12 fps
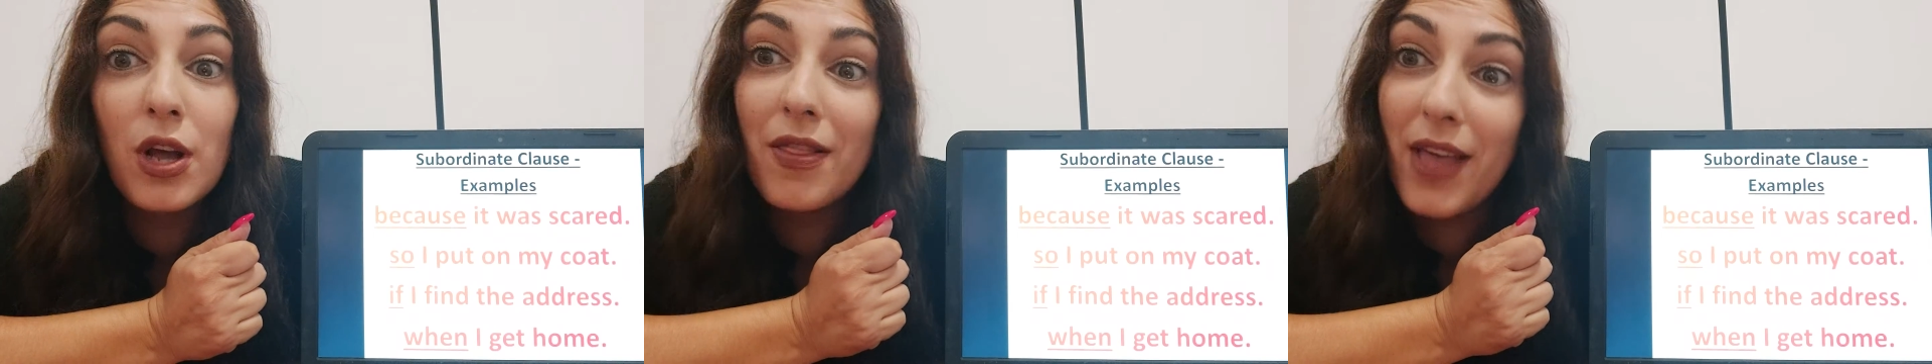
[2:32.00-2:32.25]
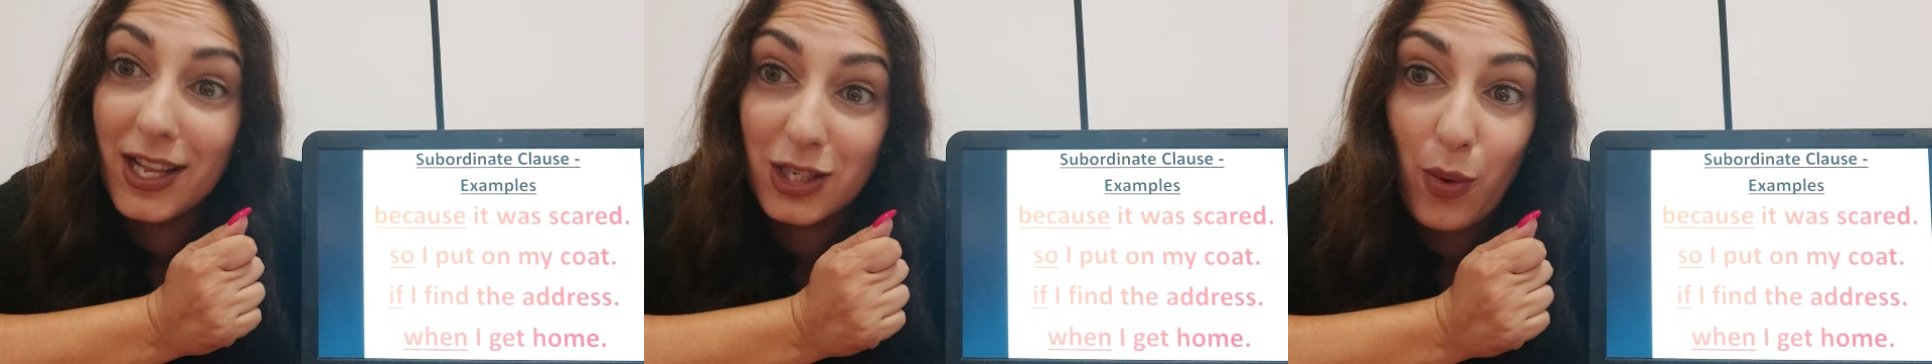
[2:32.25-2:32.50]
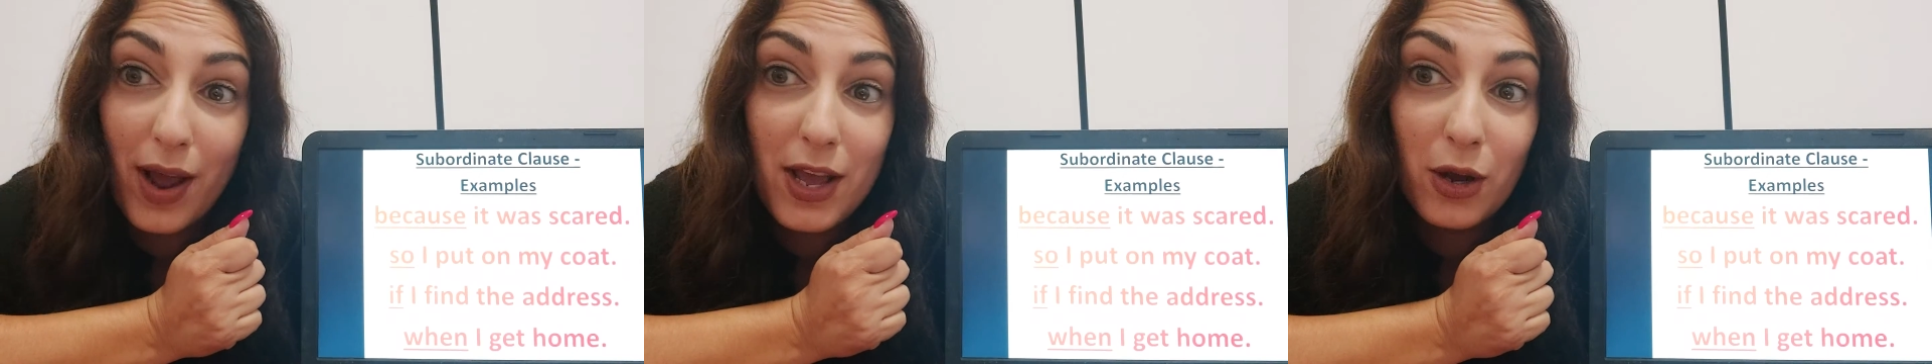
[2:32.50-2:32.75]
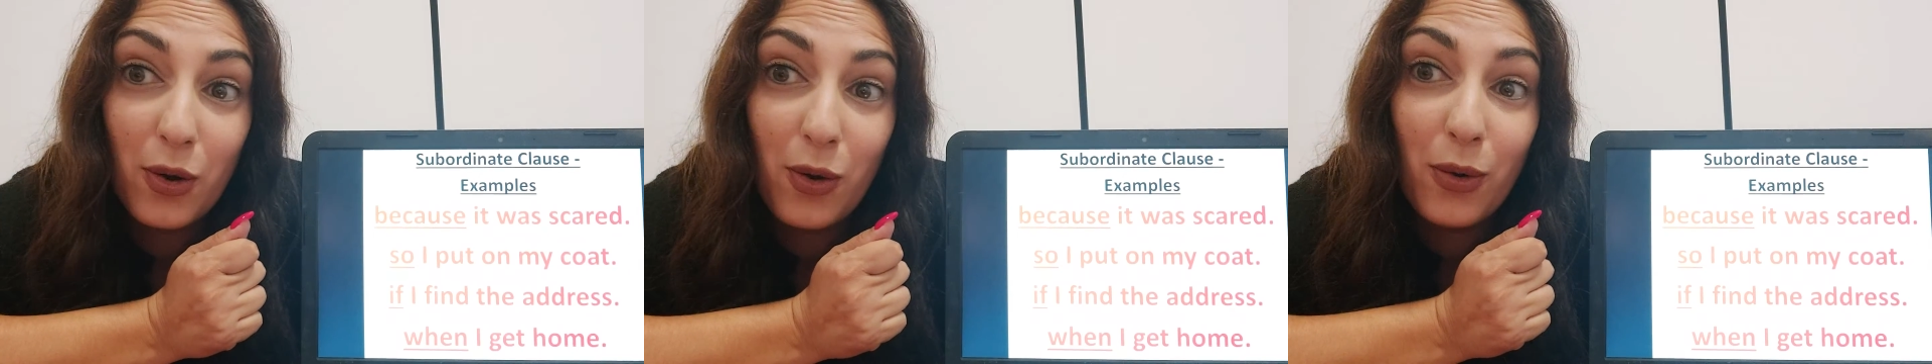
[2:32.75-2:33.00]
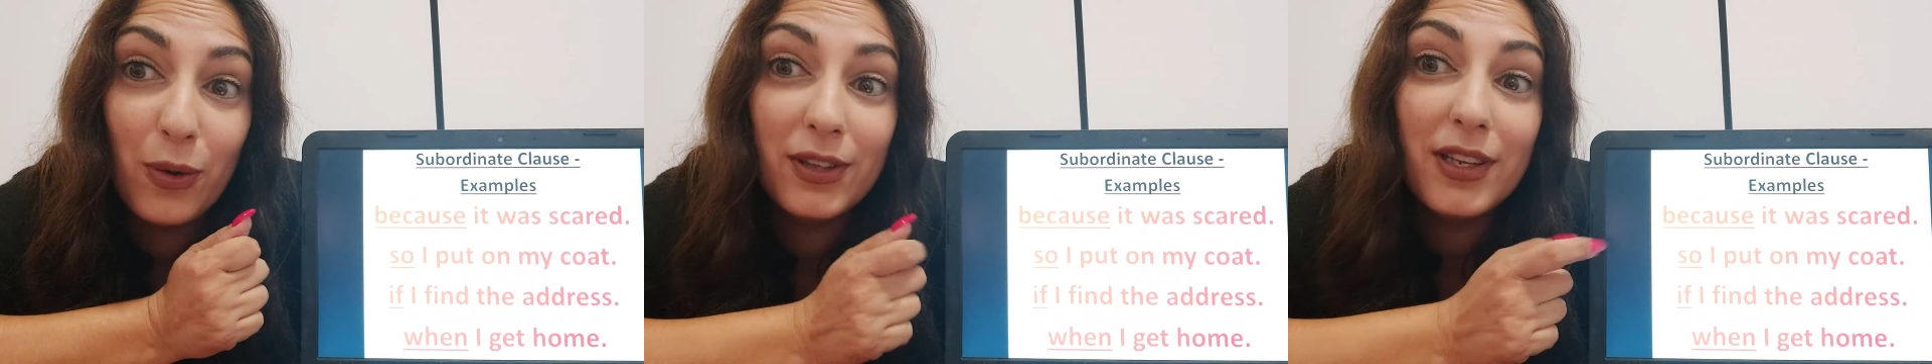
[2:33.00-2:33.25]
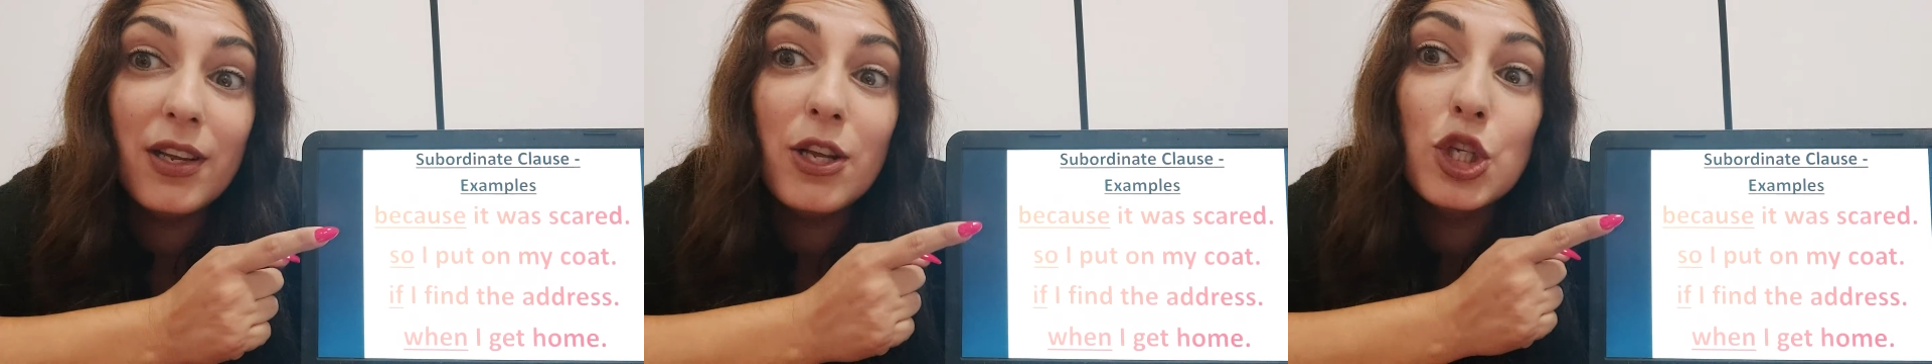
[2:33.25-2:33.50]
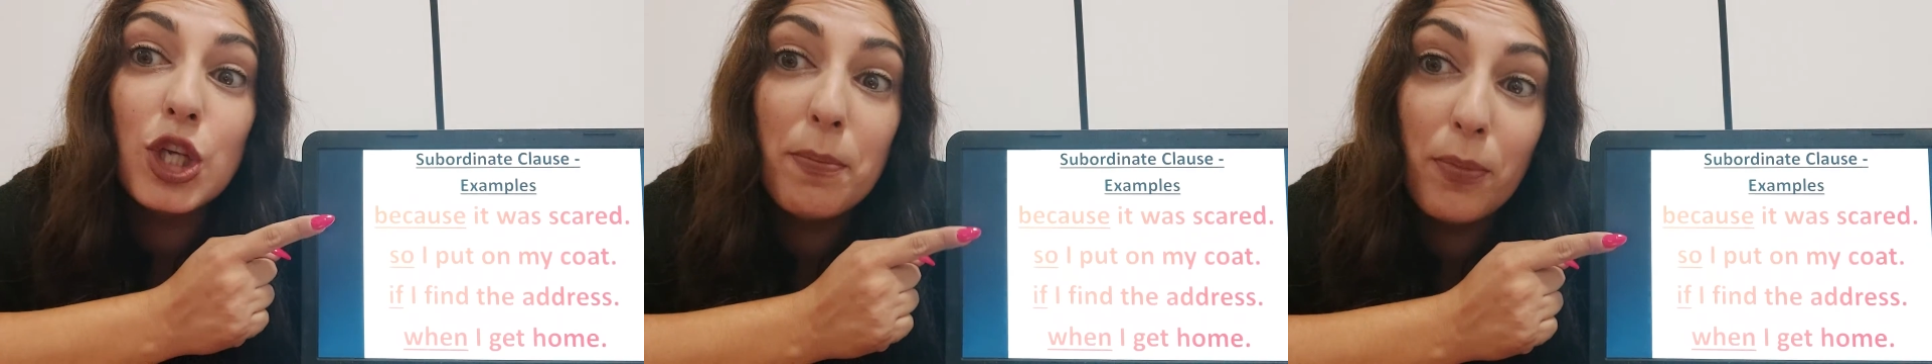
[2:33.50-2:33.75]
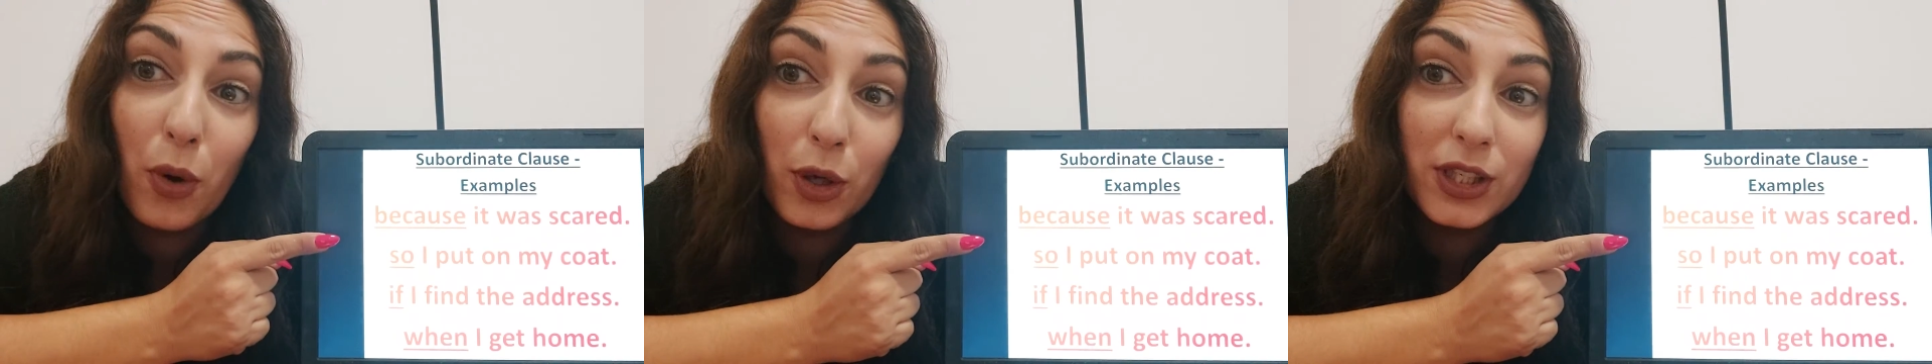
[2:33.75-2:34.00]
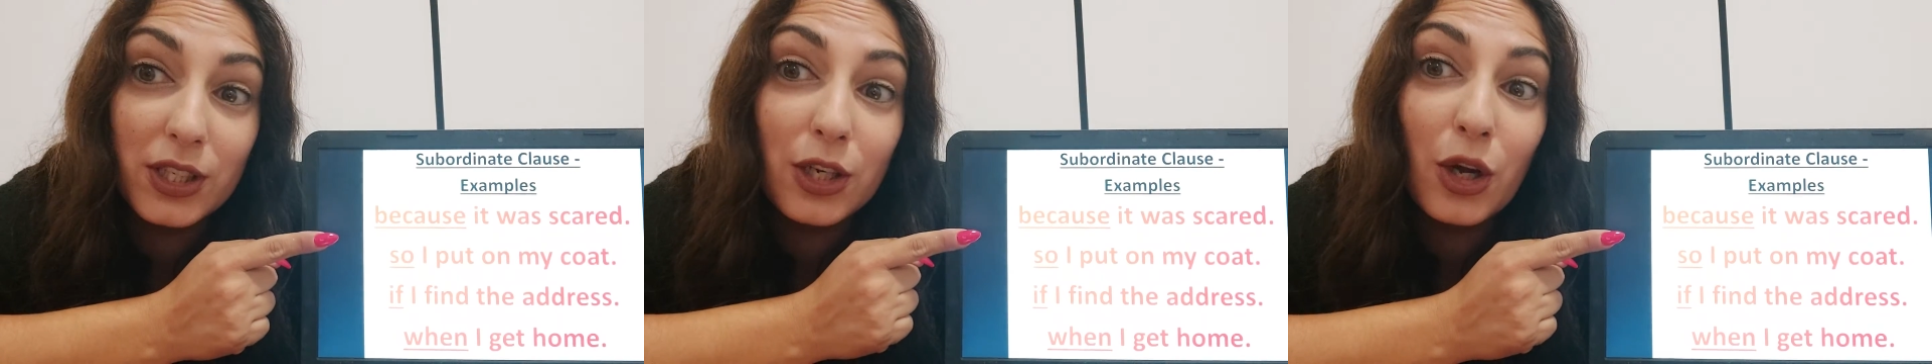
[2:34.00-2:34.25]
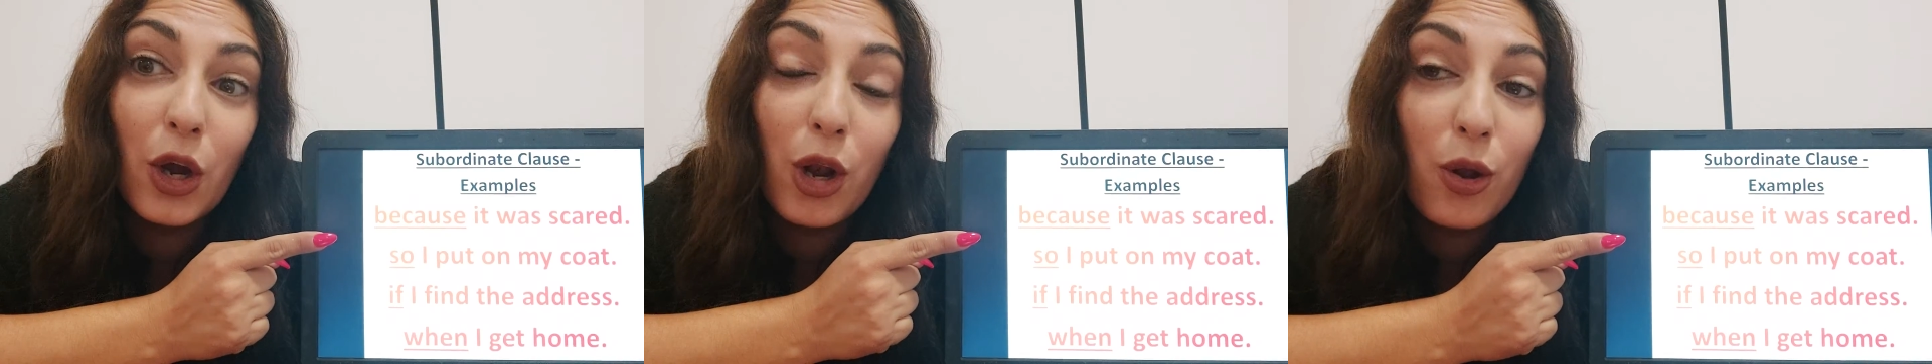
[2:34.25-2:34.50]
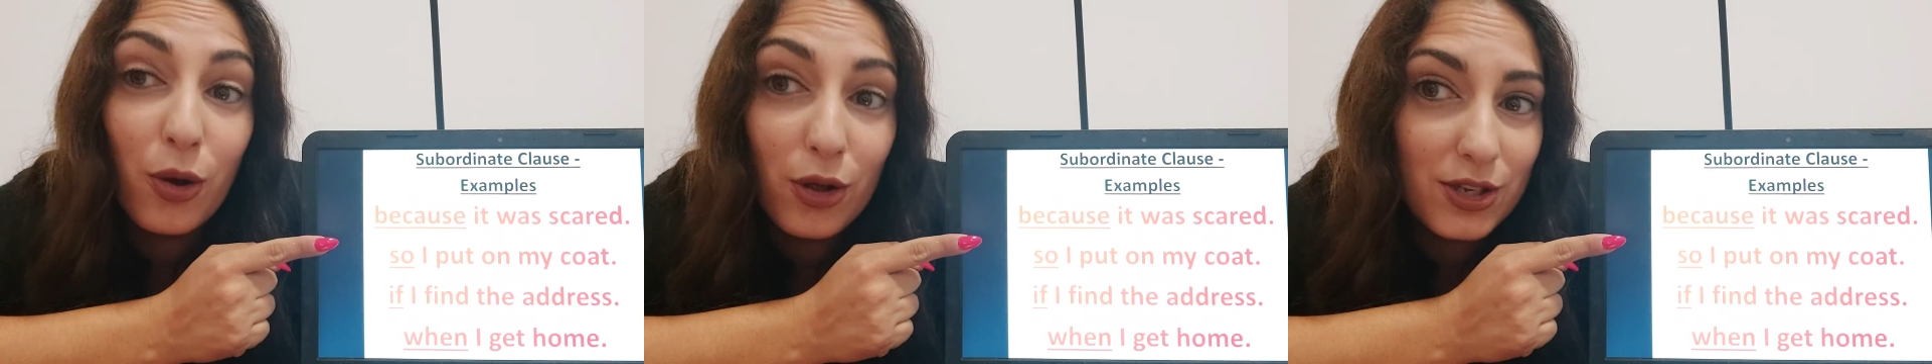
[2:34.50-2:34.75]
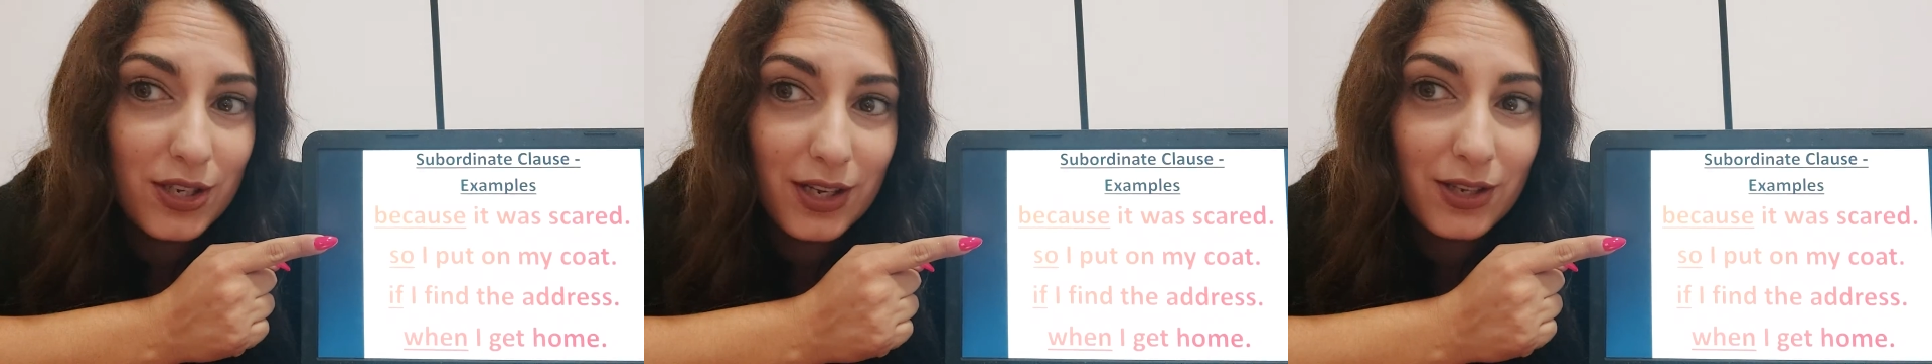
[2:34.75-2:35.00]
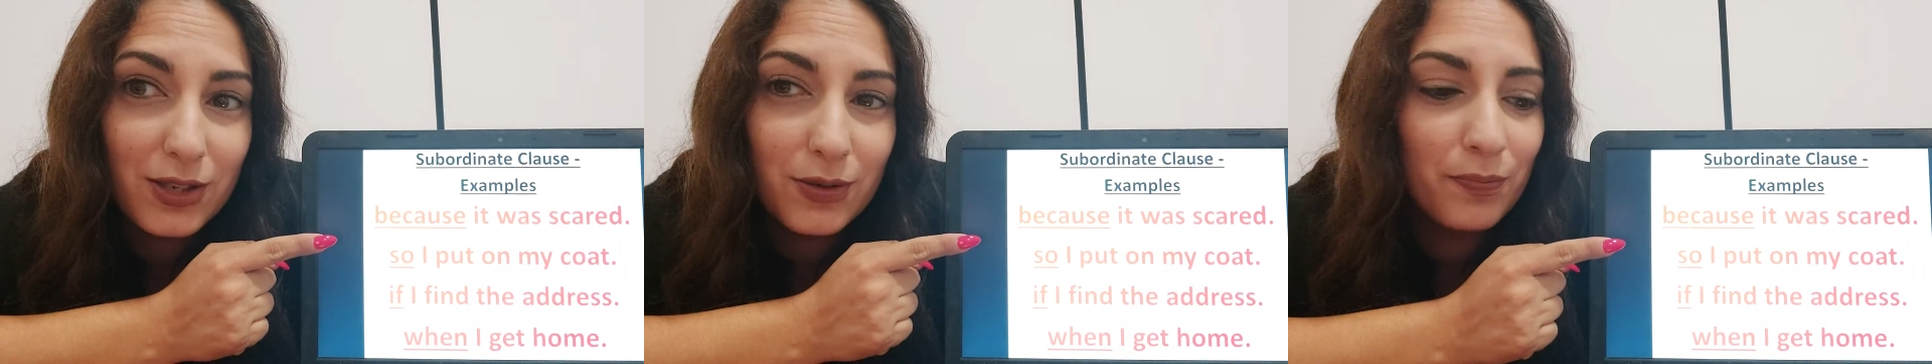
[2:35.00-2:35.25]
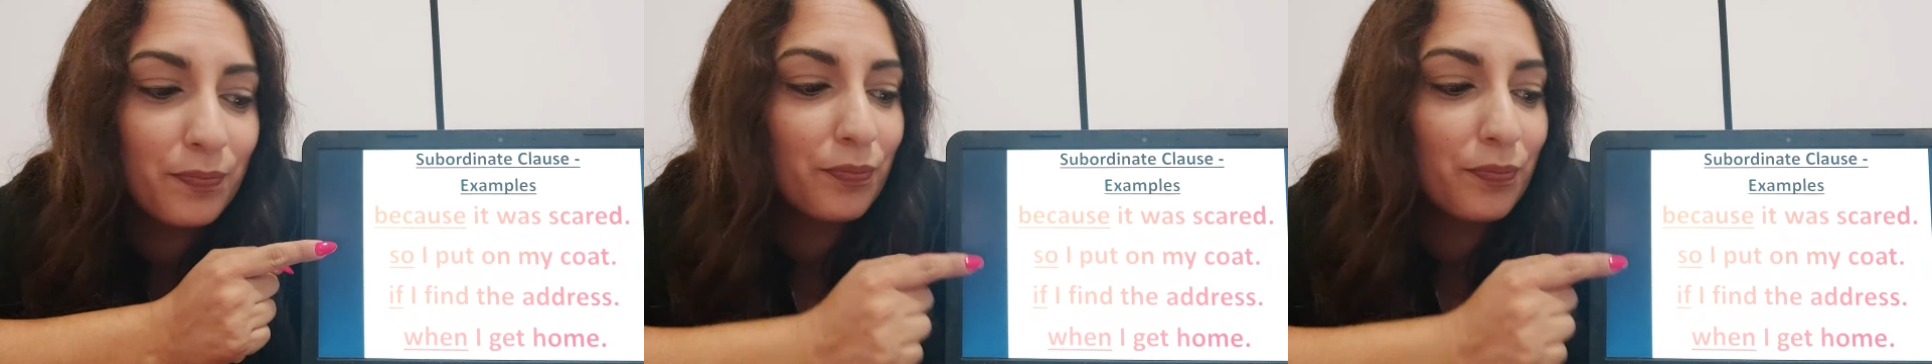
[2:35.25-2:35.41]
That's why they're called subordinate clauses.